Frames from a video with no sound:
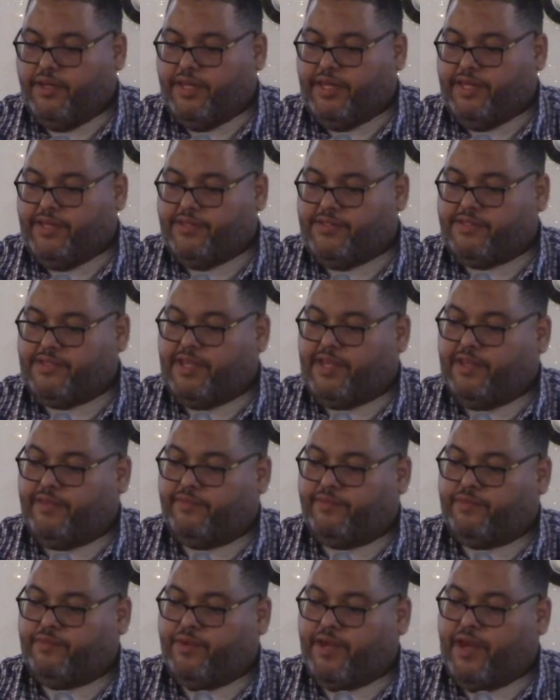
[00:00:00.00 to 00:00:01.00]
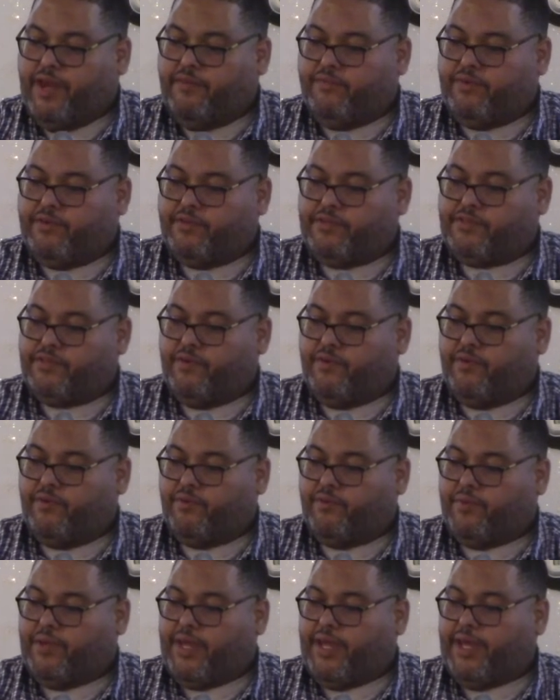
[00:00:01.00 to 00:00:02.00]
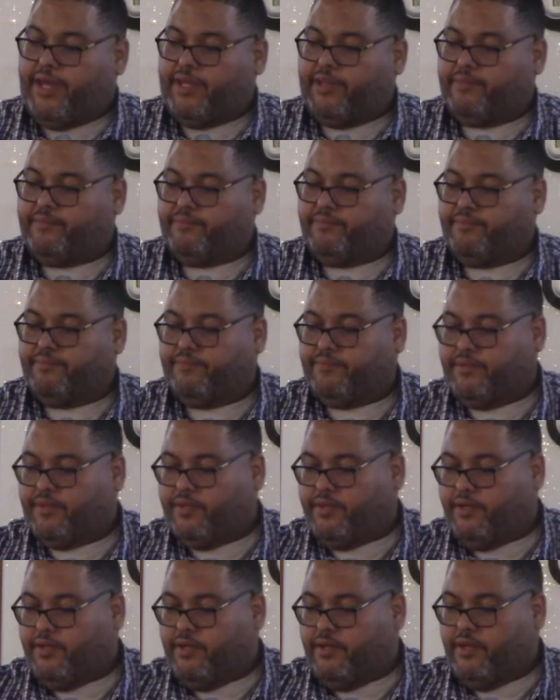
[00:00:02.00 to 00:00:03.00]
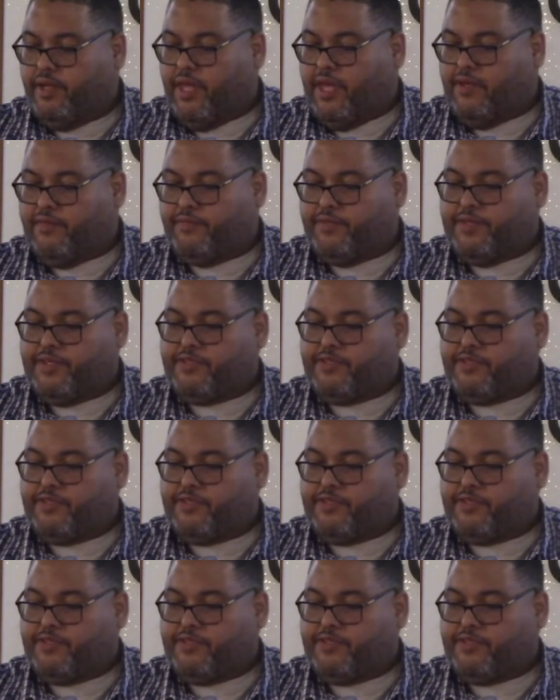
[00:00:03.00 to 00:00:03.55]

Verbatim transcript: He said, If you ever turn away, if we